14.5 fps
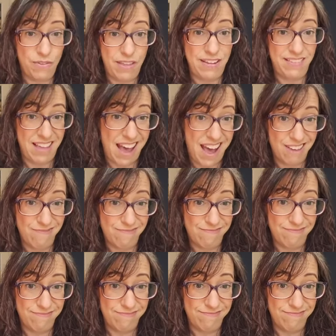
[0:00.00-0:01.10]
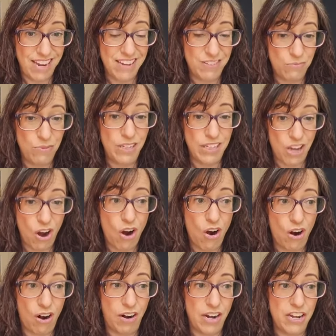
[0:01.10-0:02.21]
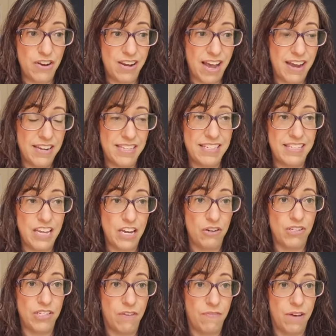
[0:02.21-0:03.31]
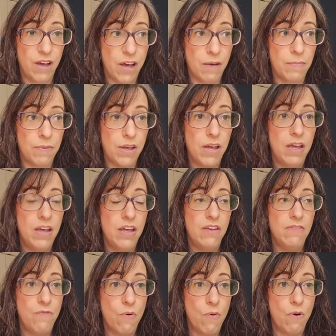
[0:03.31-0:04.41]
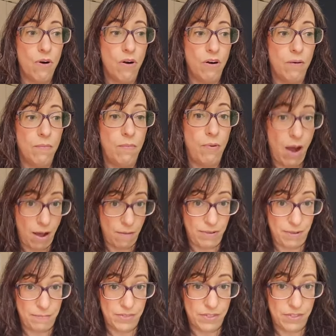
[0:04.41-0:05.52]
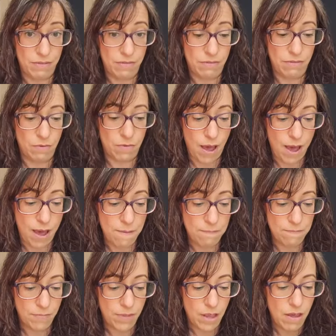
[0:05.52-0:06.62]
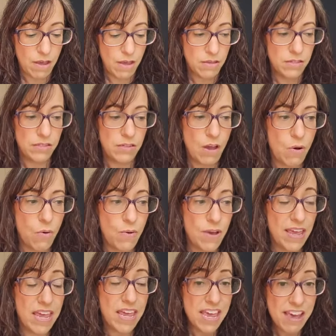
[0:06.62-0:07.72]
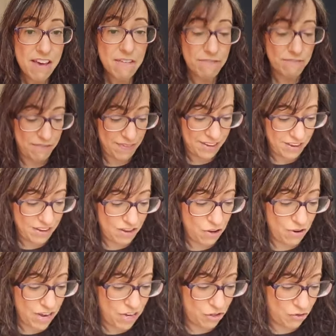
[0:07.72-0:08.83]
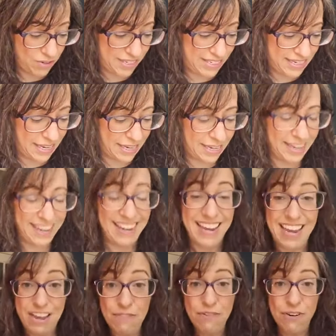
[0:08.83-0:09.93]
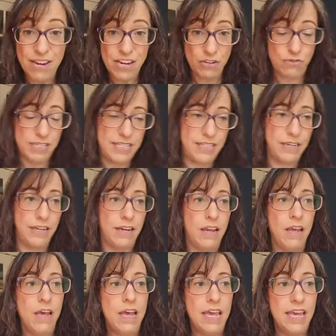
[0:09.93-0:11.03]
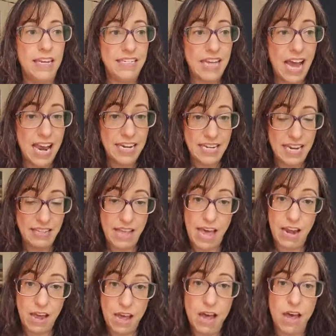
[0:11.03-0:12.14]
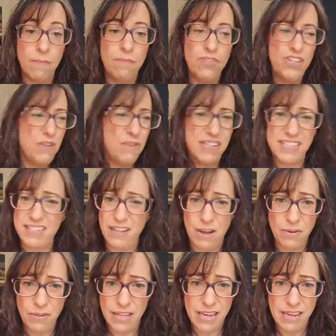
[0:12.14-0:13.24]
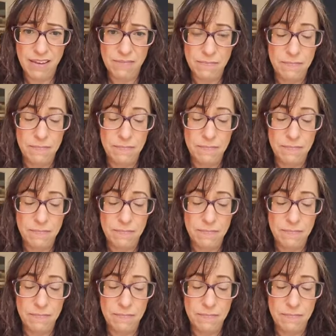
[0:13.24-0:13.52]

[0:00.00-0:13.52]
than that. It's really hard and you kind of set yourself up for problems, okay? So, if you're interested, if you're interested in tightening that up, do it slowly.